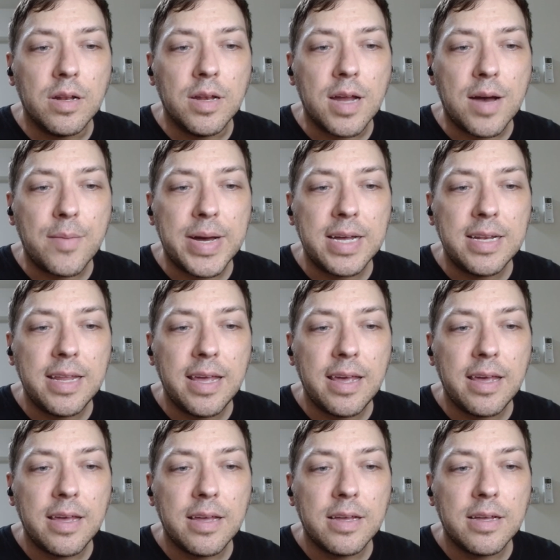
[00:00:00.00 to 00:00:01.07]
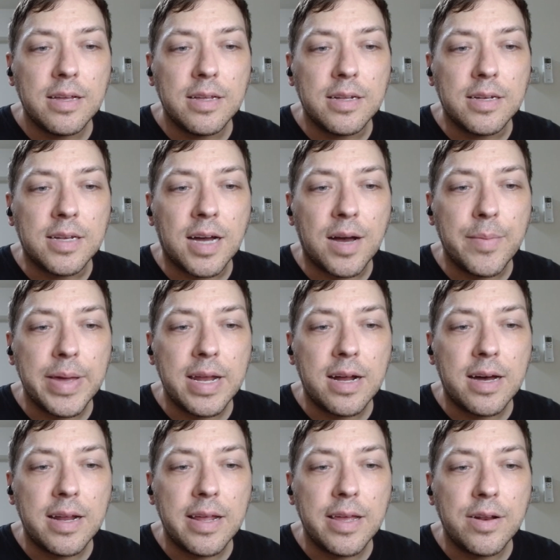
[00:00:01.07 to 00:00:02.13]
Namade
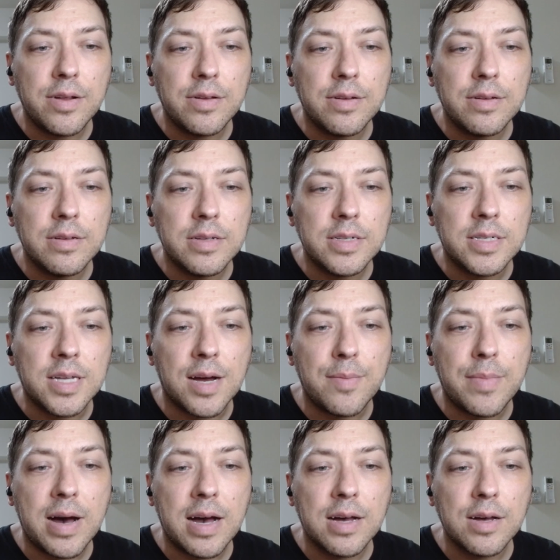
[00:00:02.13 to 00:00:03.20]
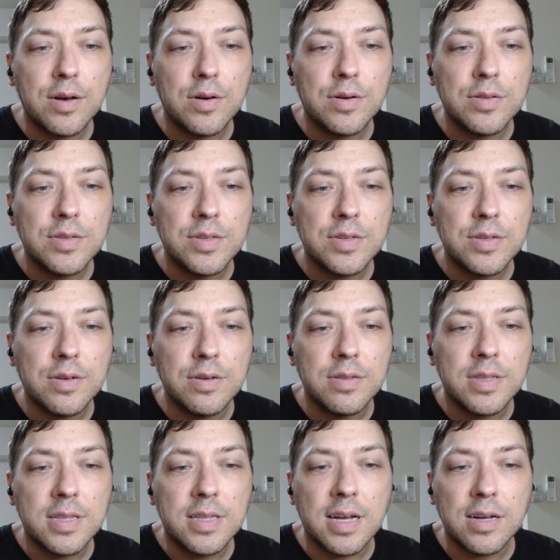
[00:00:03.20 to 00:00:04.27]
taberareru tamago
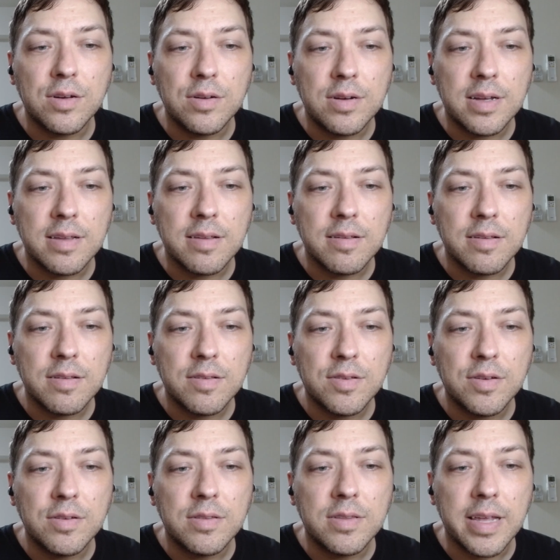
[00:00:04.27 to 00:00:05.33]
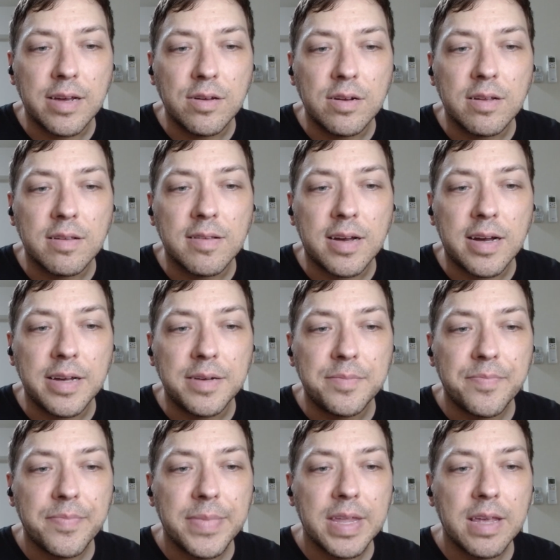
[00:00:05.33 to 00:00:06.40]
tsukutte kudasai.
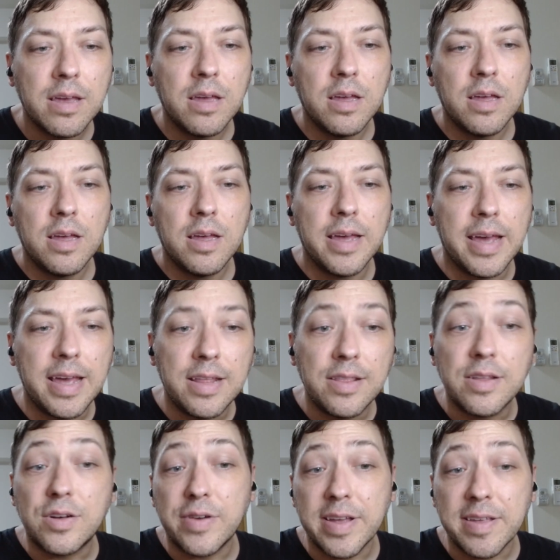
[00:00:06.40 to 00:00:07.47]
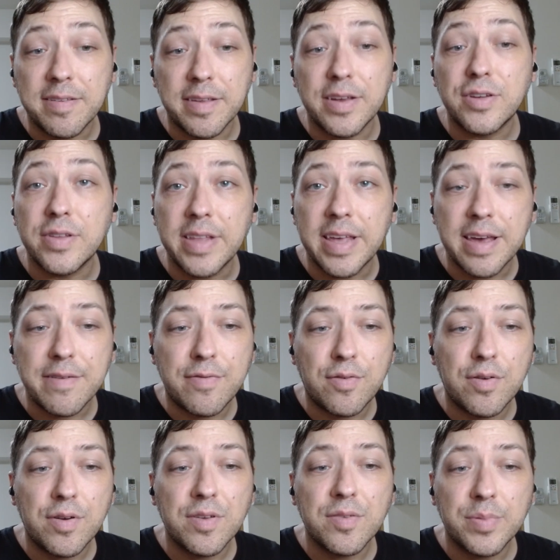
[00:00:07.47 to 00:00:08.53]
And the translation they have
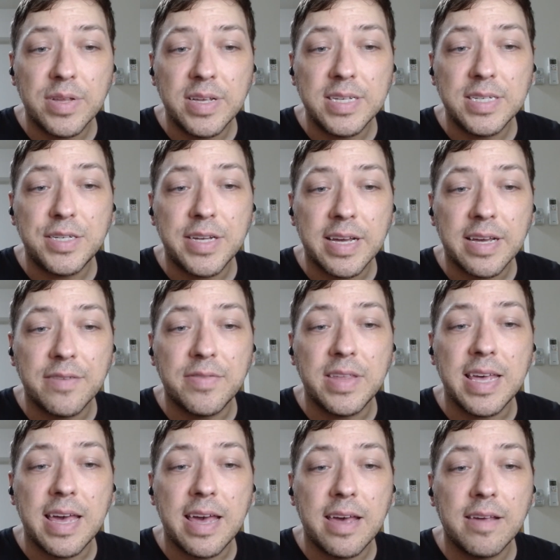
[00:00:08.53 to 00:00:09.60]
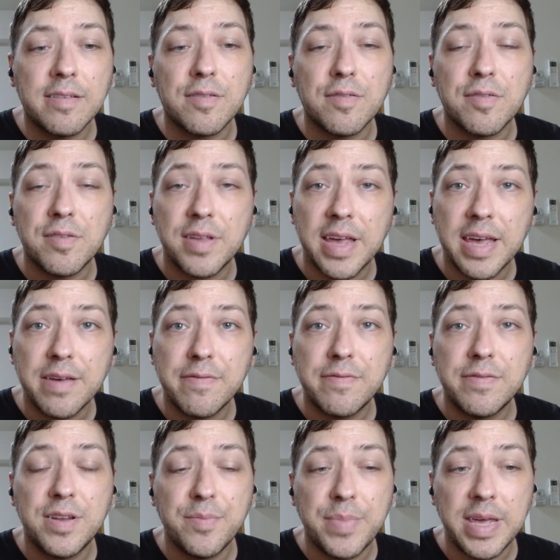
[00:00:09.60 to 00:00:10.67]
for us, please check if the eggs are
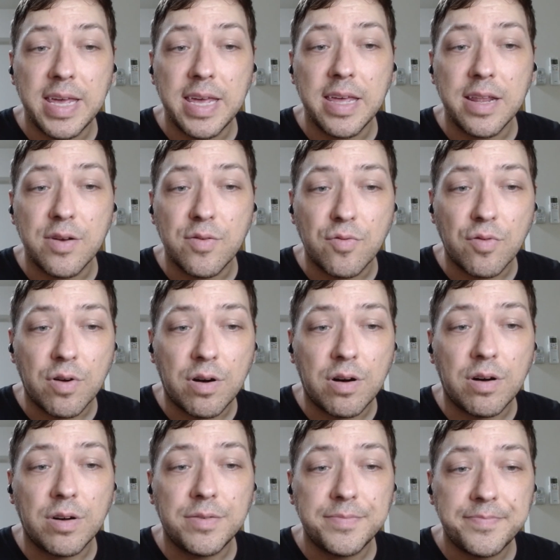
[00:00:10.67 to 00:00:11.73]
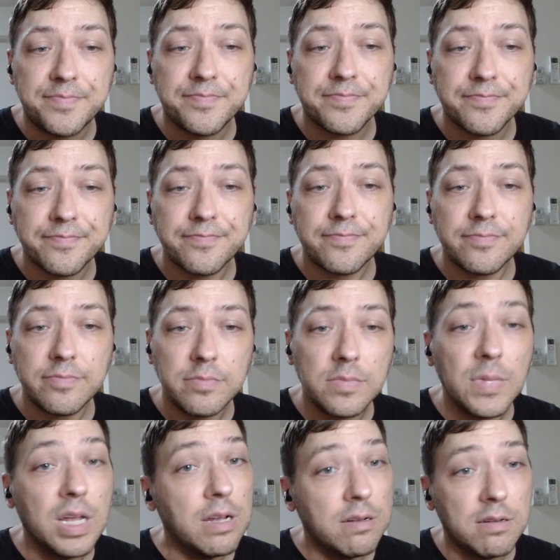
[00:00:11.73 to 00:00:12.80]
safe to be eaten raw.
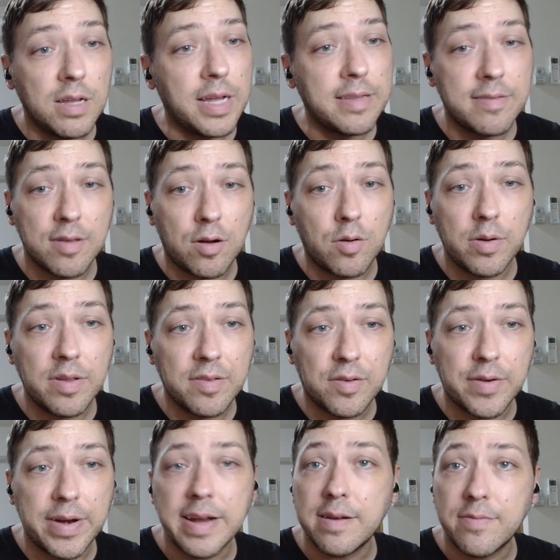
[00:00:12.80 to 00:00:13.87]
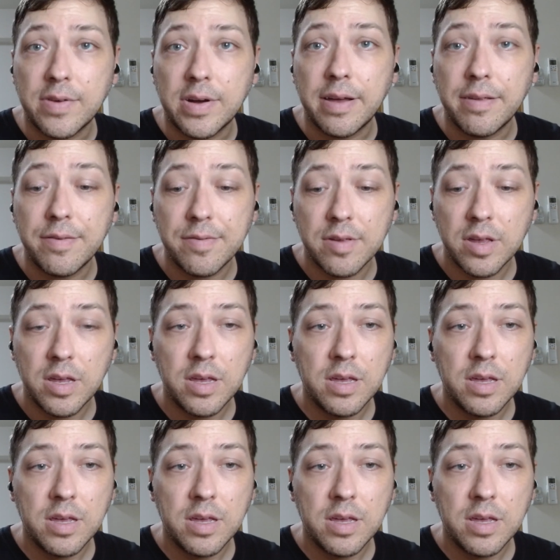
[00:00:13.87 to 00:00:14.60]
That's always great advice.